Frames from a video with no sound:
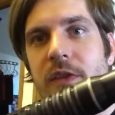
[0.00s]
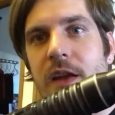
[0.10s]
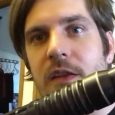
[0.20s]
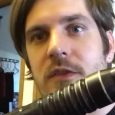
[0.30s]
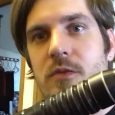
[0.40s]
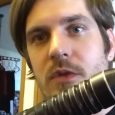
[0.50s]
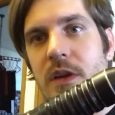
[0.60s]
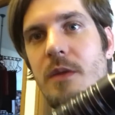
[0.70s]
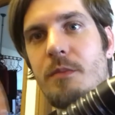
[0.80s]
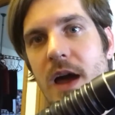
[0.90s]
fact that you want to
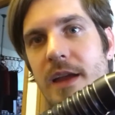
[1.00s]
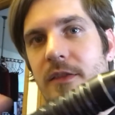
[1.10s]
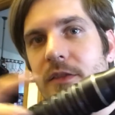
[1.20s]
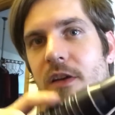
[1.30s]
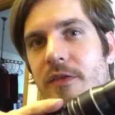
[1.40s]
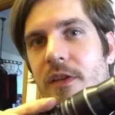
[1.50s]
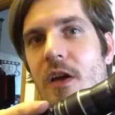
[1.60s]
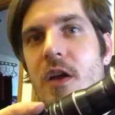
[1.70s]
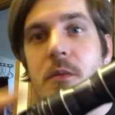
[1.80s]
keep buying stuff, and